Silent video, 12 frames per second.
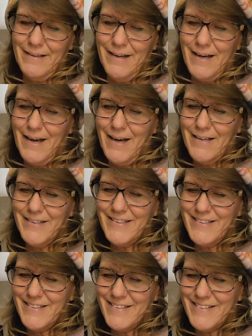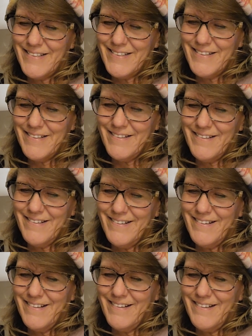And
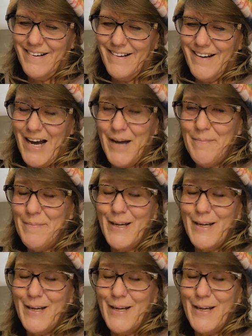I'm